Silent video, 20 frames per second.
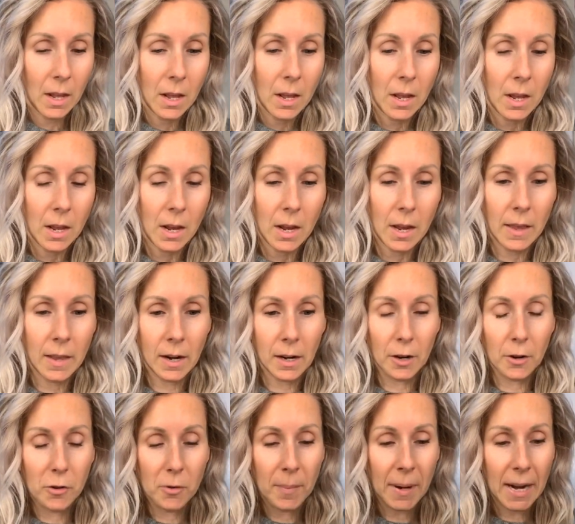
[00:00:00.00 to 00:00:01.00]
Then I'm gonna do
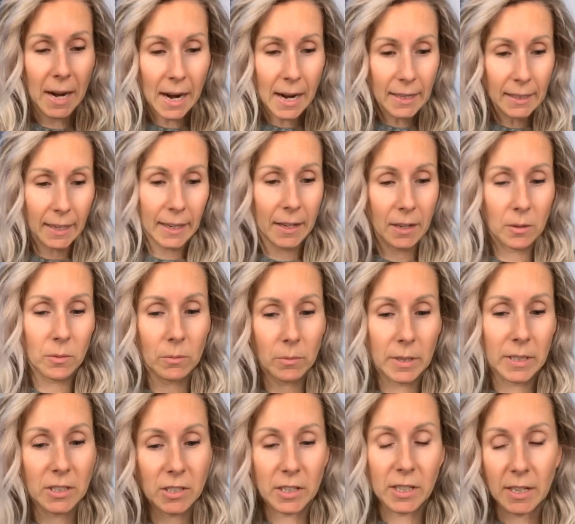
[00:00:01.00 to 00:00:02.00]
my highlight, which
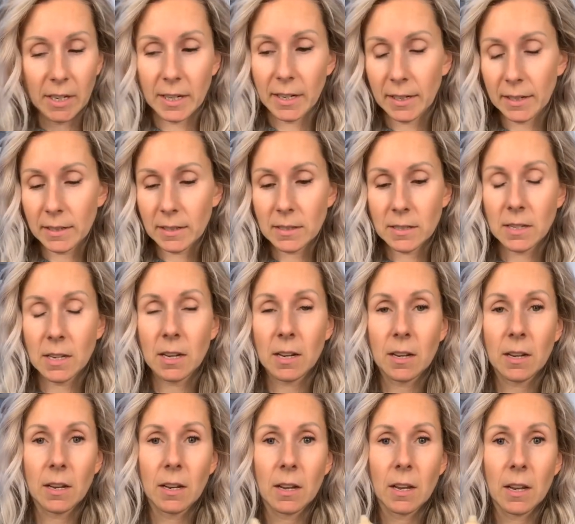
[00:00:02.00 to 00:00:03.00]
is
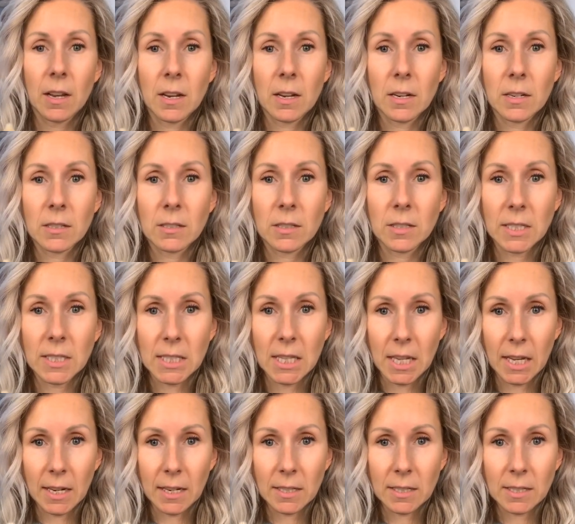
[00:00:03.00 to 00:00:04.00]
just
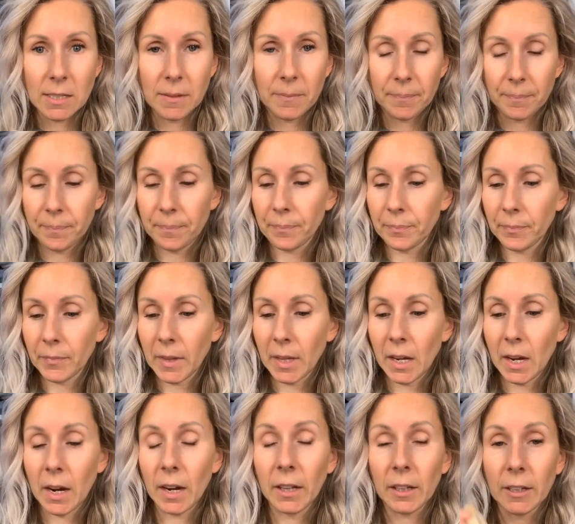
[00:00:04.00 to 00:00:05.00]
this,
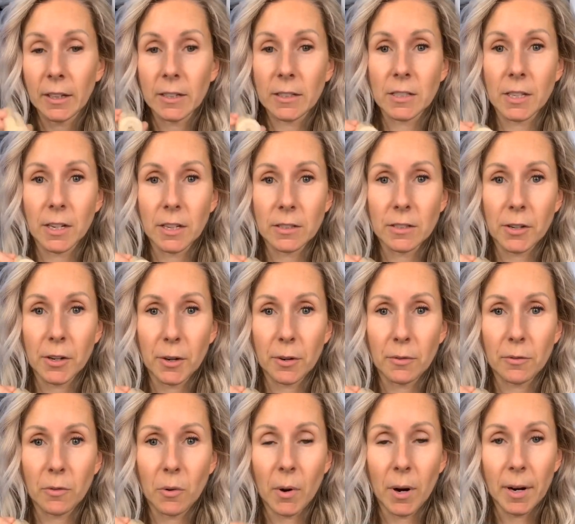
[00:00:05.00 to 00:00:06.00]
color
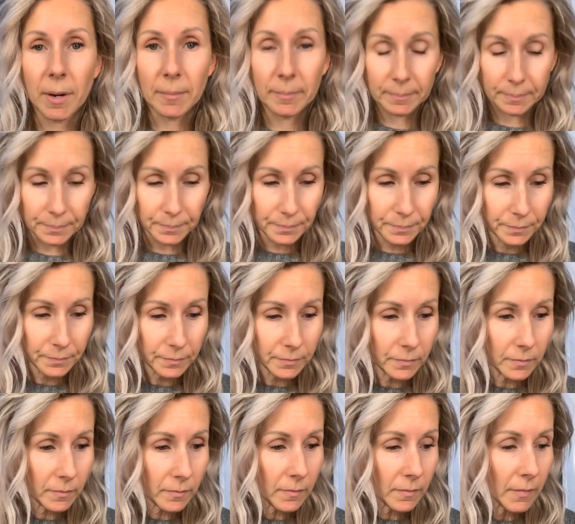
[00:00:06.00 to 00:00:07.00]
004.
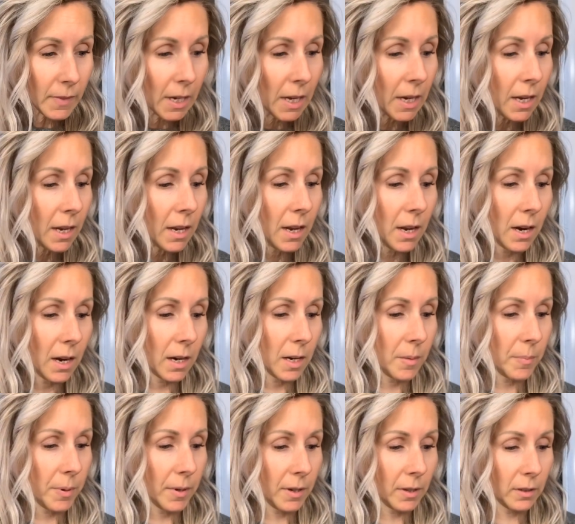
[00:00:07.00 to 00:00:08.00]
I'm gonna
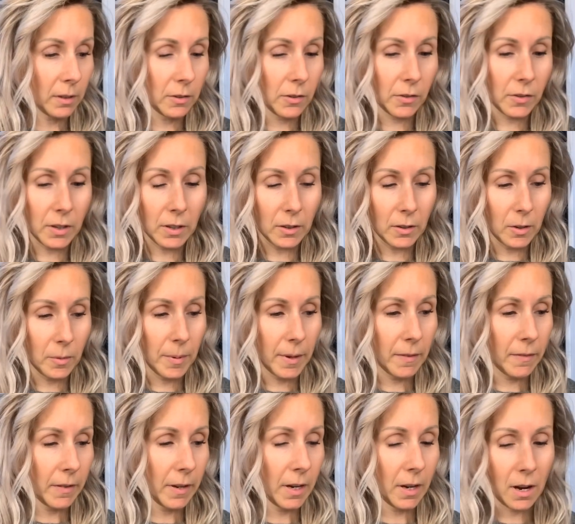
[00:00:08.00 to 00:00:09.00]
put just a little bit of
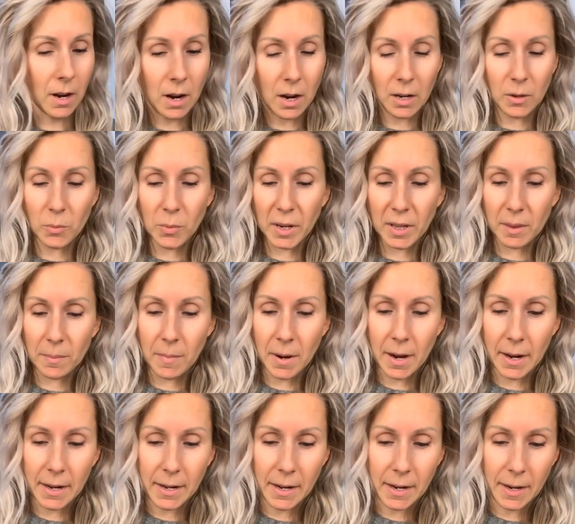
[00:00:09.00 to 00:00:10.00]
it on with
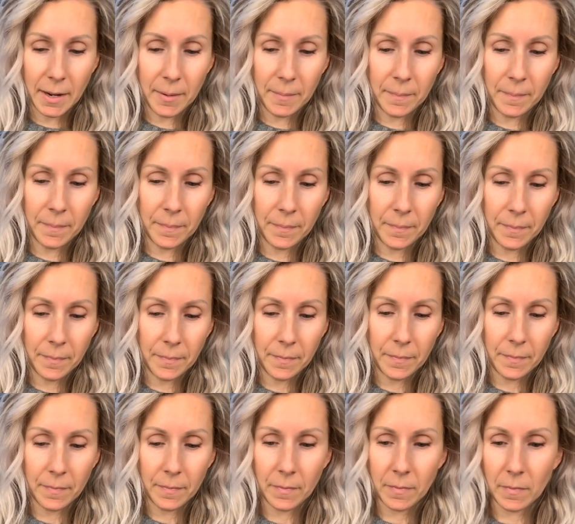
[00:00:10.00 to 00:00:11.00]
my
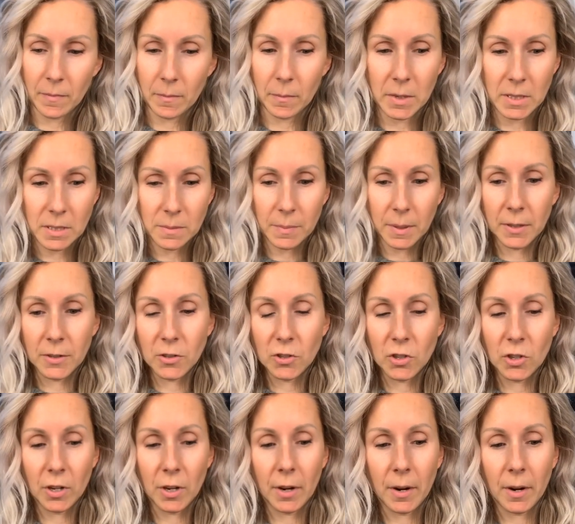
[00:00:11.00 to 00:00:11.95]
my sponge here.